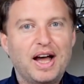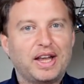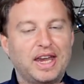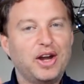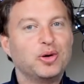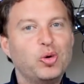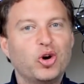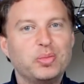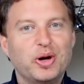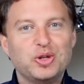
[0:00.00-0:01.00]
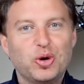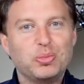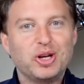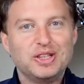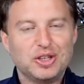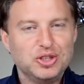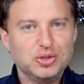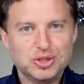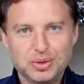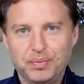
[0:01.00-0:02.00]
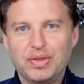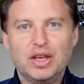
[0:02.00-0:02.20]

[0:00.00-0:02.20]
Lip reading: care more about your money than you do.